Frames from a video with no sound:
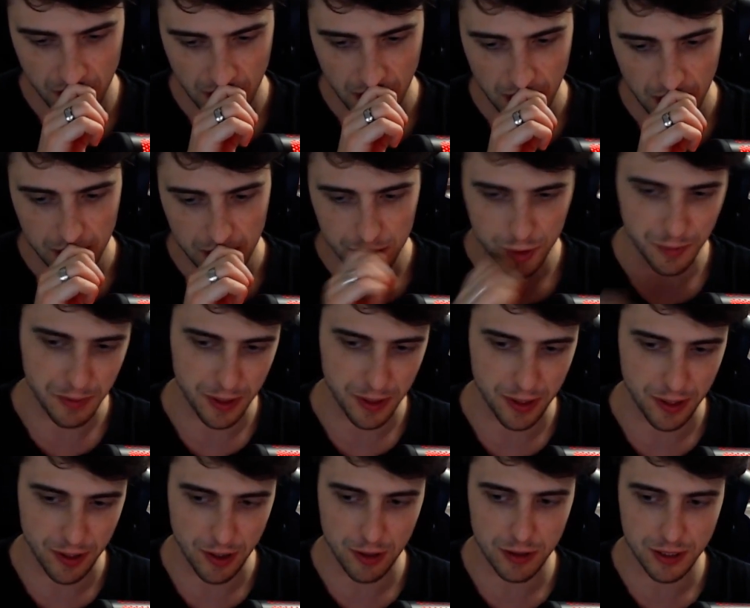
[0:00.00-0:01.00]

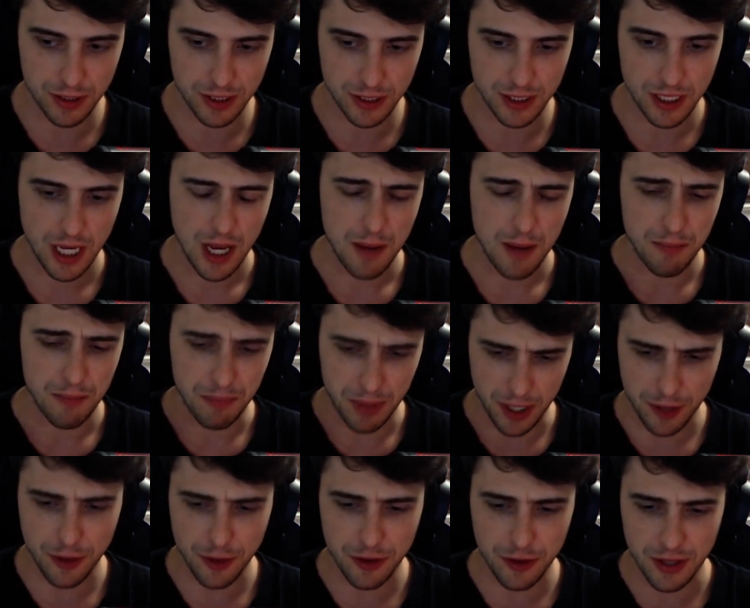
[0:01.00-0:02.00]
superheroes. But
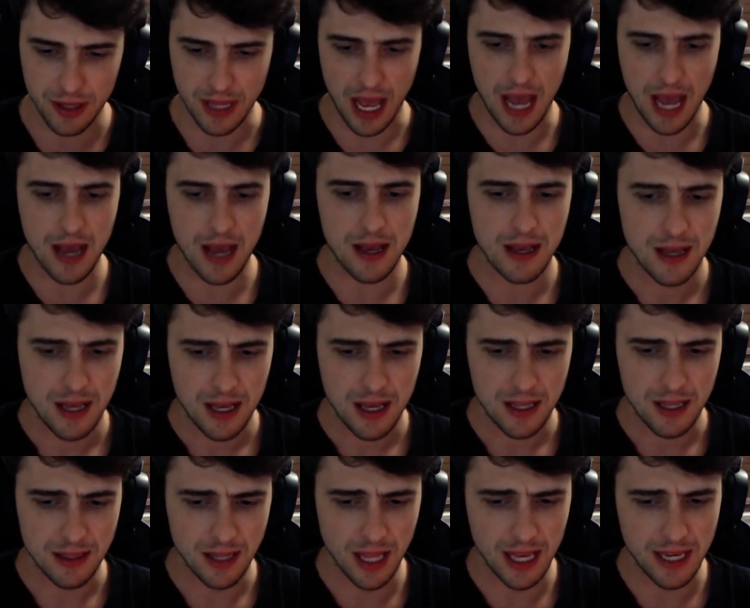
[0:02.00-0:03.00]
other than that,
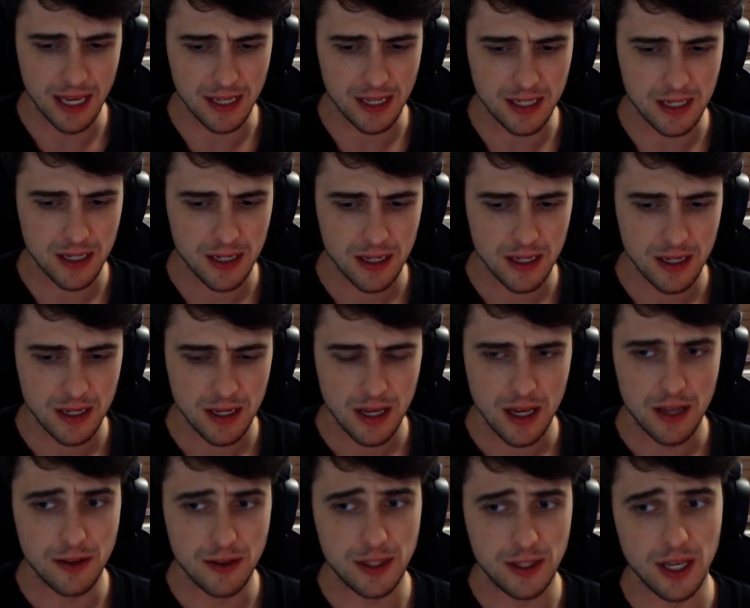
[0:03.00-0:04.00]

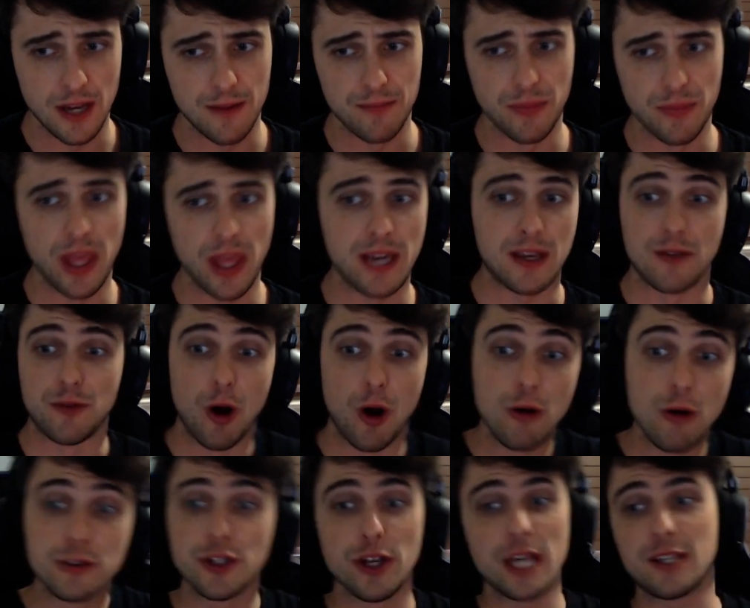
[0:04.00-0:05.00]

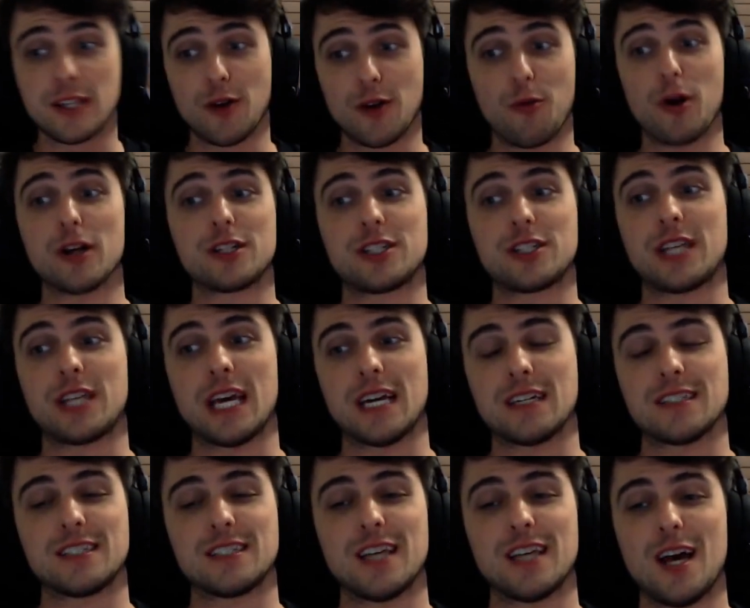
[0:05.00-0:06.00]
those are like the worst
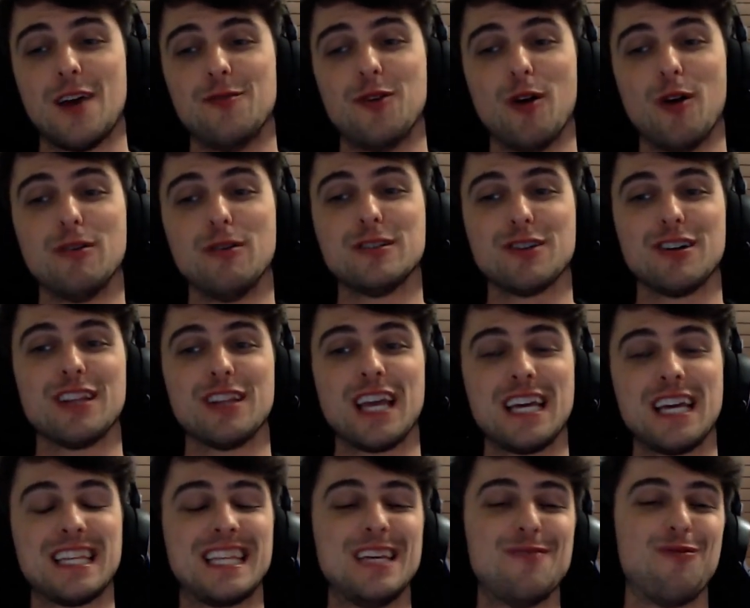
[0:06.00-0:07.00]
things. Those are
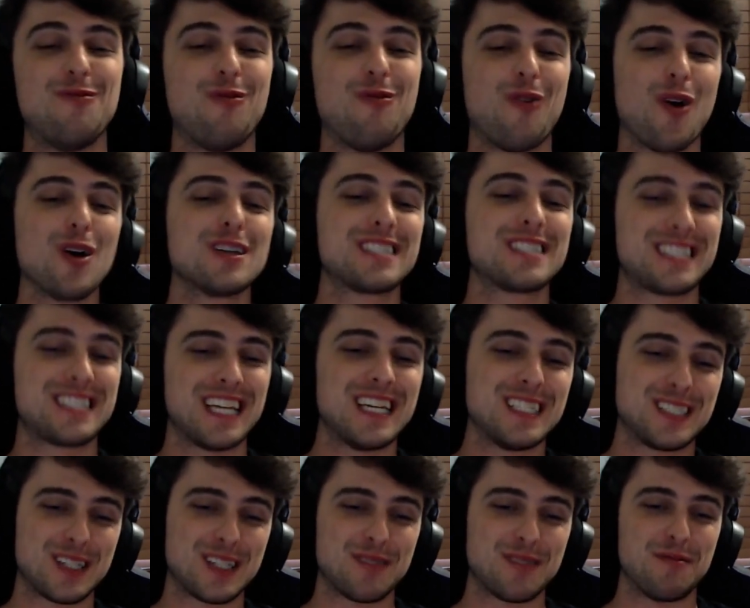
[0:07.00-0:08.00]
like the worst
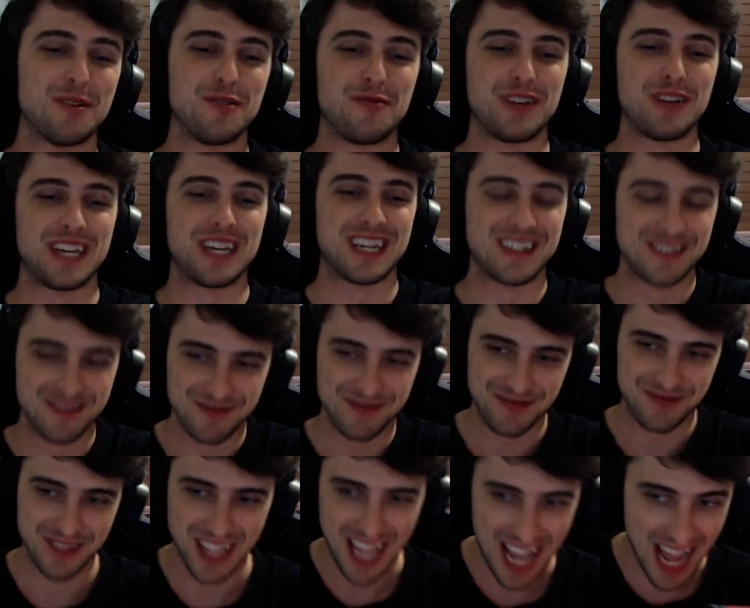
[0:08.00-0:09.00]
things of the movie.
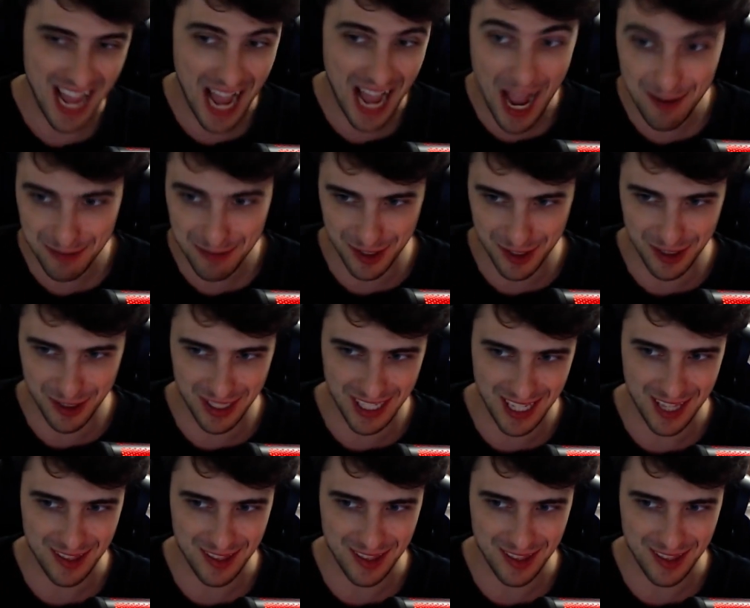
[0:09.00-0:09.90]
Absolutely the